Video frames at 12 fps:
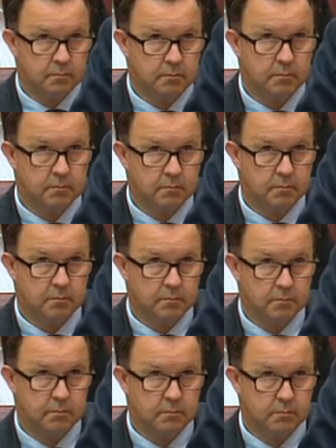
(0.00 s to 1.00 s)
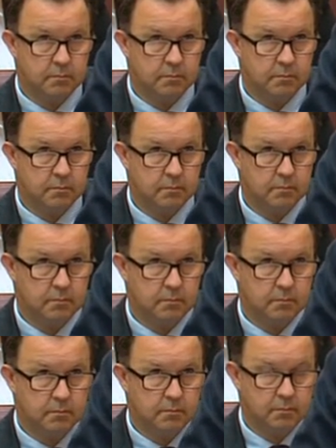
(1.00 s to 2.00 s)

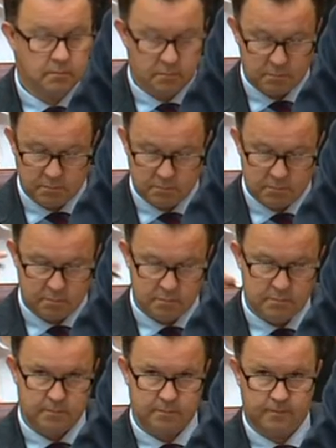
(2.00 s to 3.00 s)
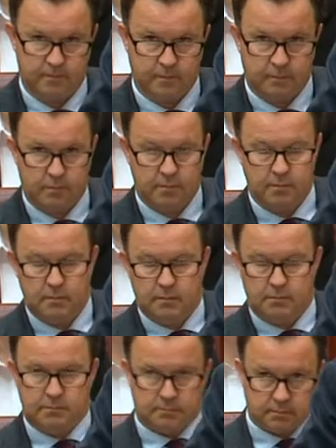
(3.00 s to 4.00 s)

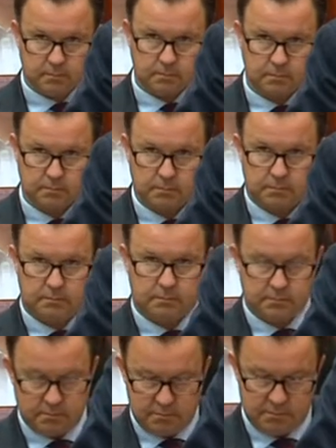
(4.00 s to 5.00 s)
[no speech]